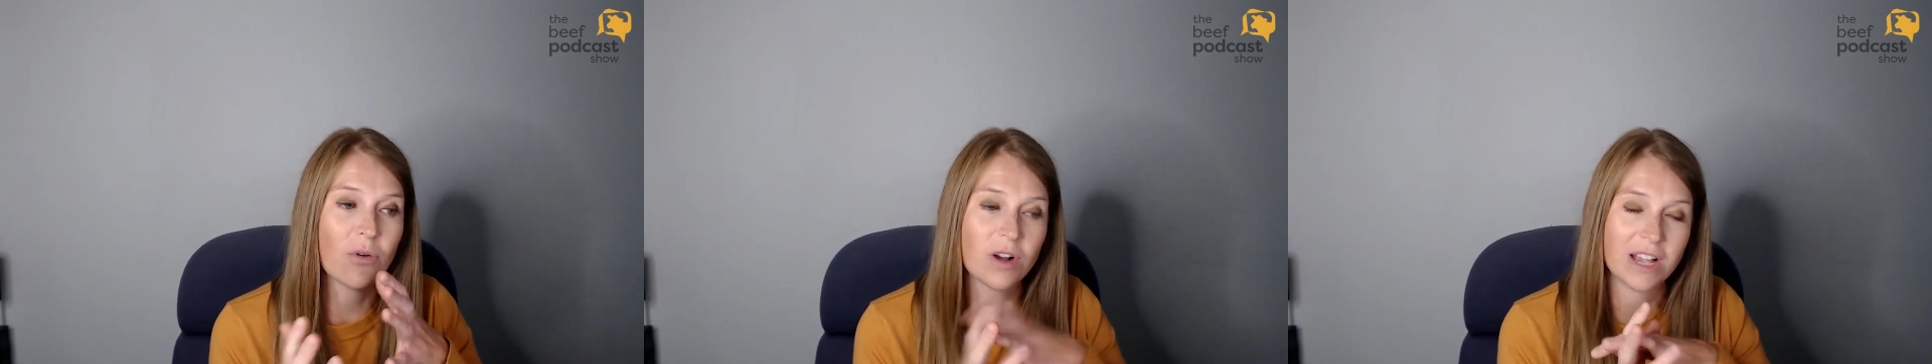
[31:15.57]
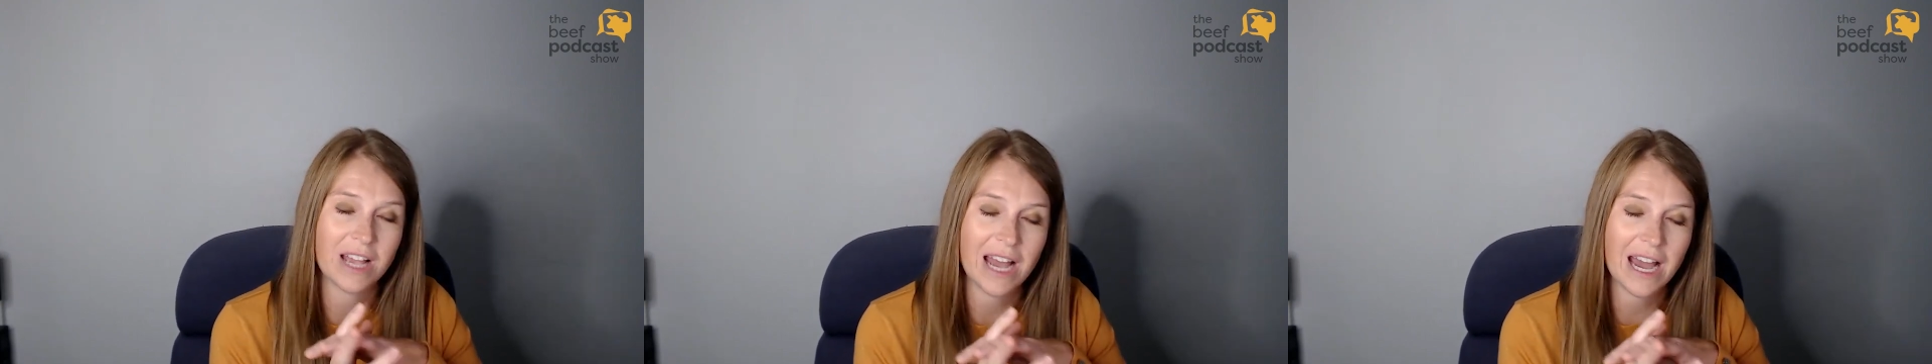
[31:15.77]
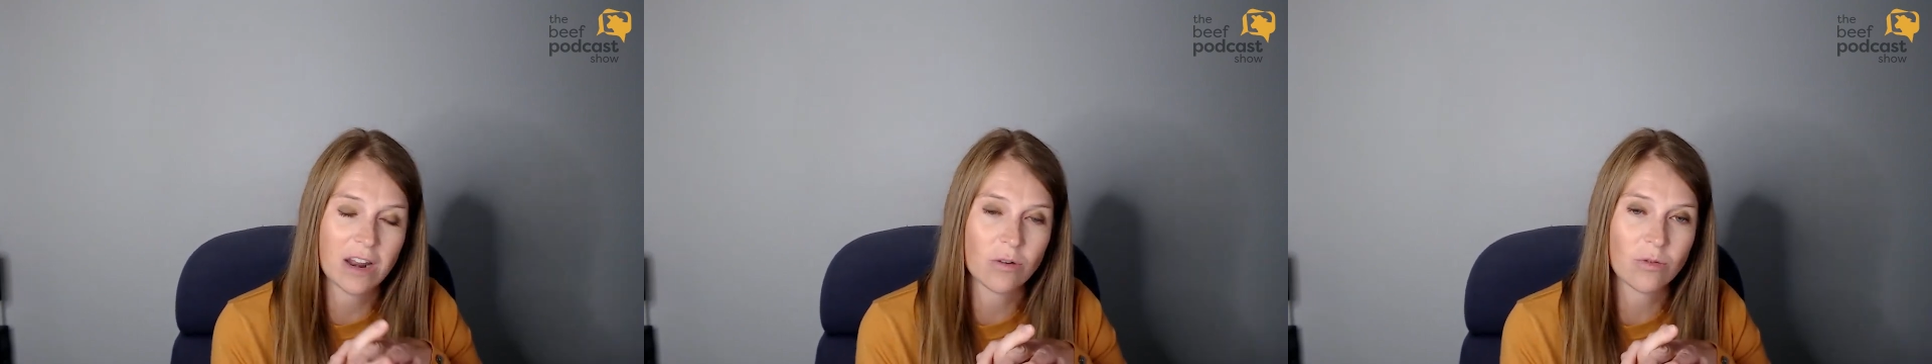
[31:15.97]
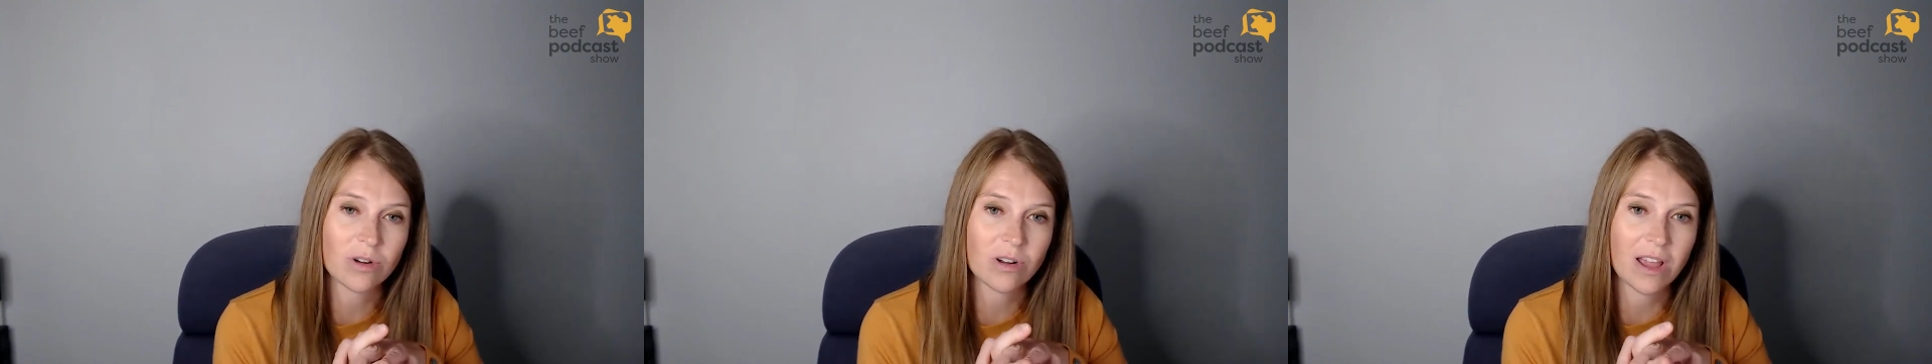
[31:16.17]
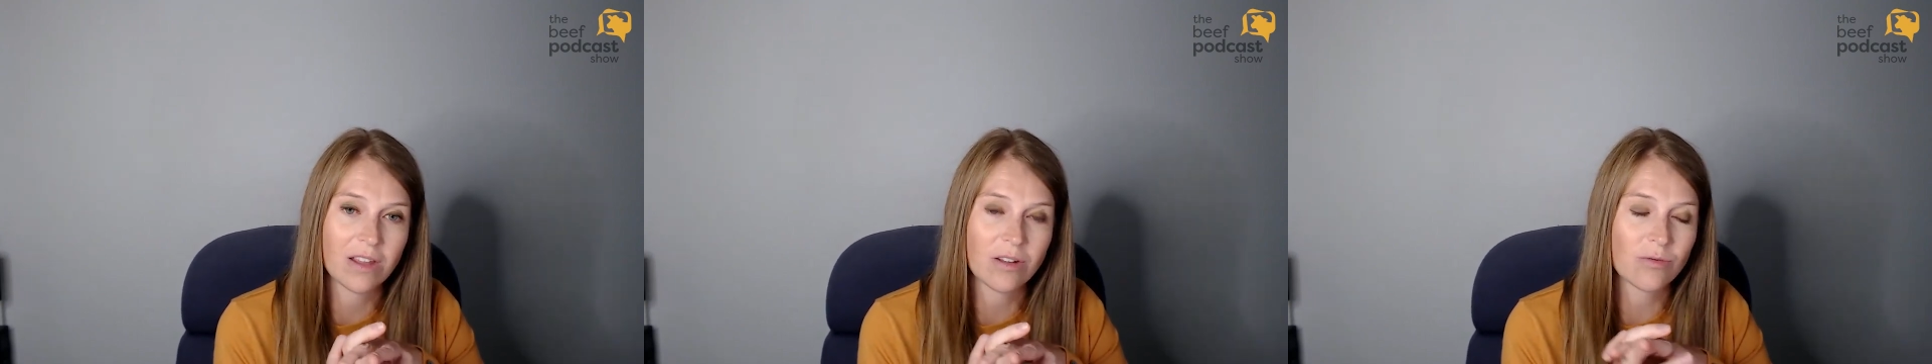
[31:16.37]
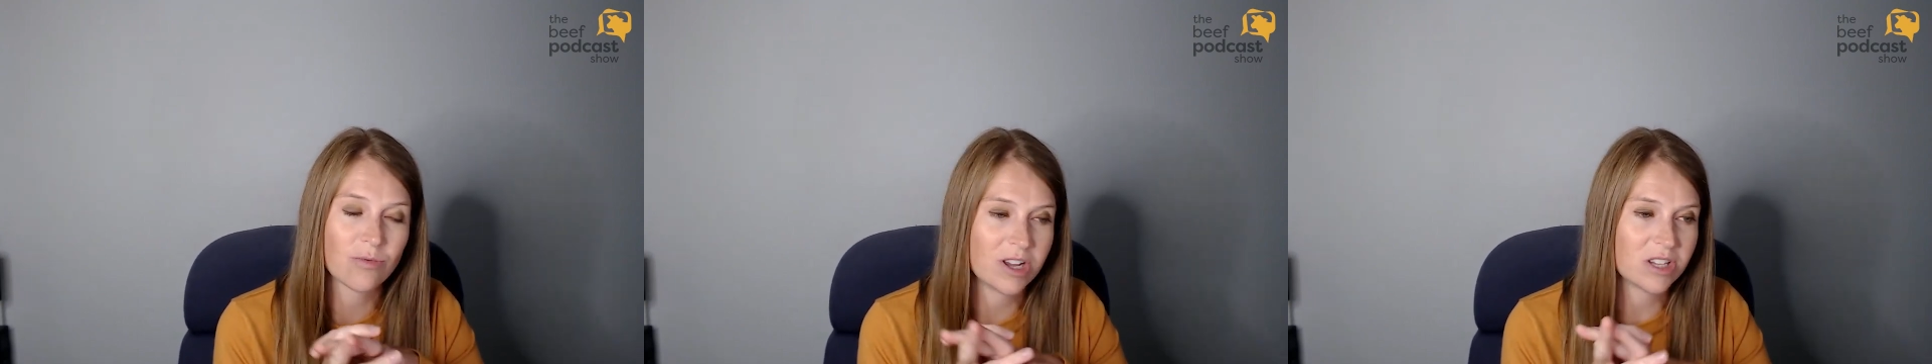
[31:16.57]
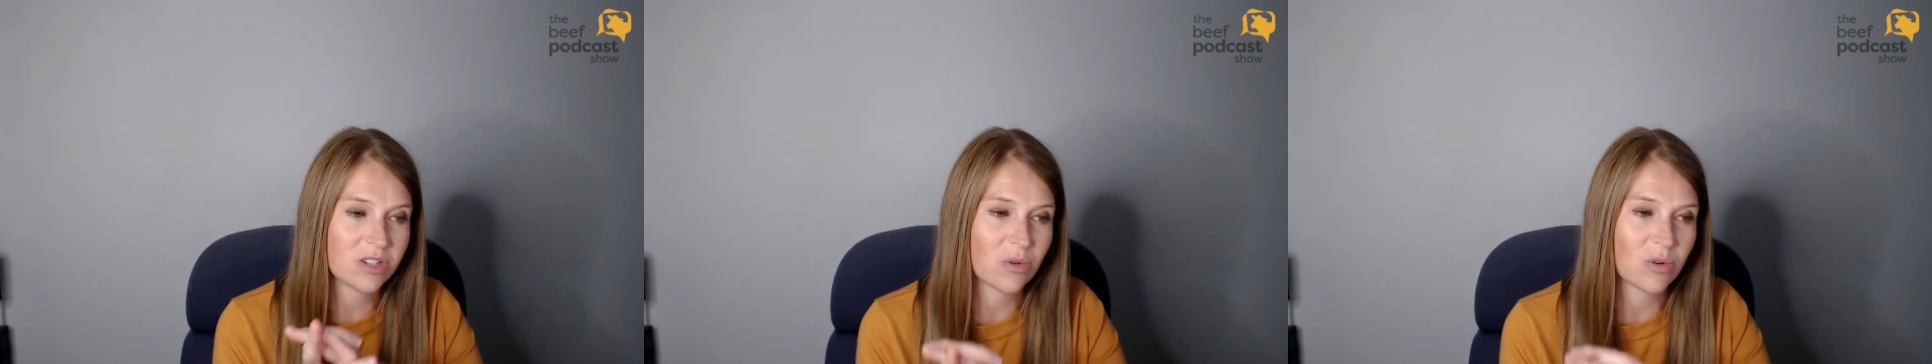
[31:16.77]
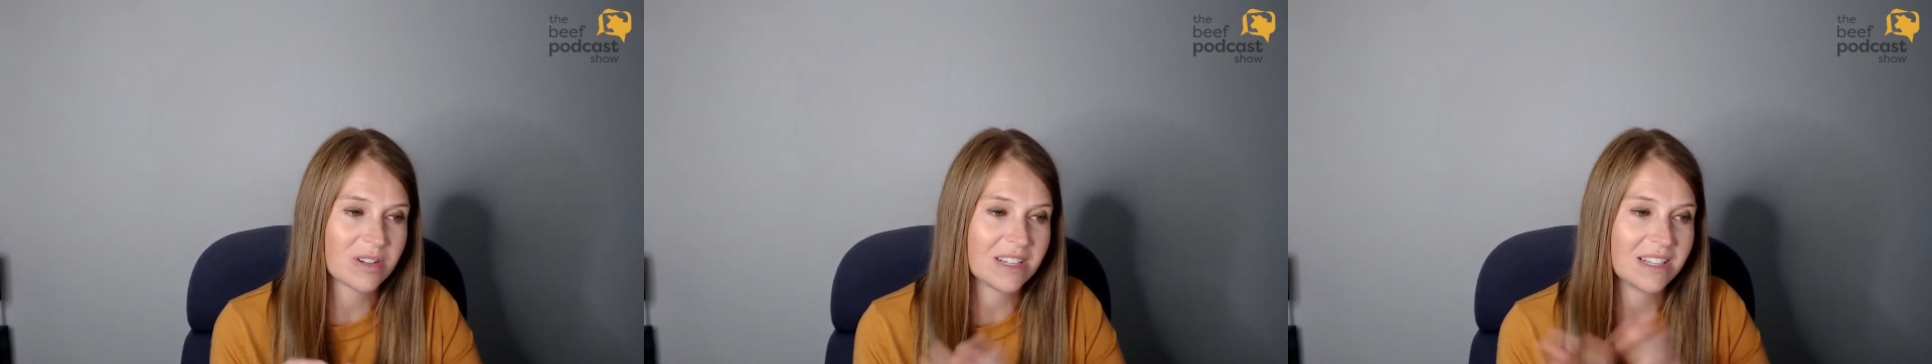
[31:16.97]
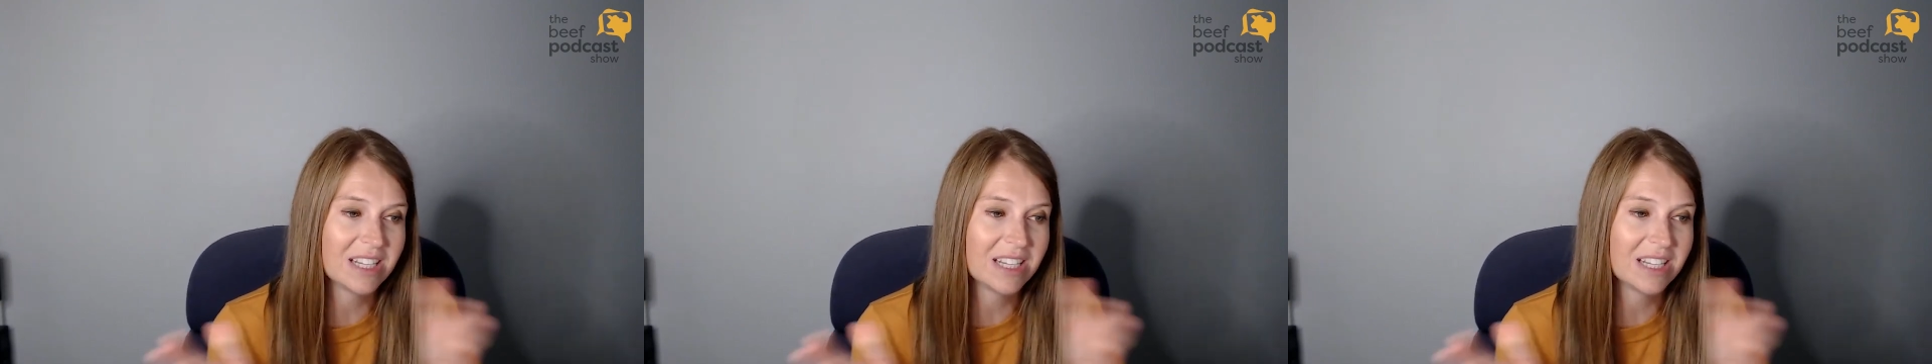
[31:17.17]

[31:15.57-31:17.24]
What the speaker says: or cattle related resource?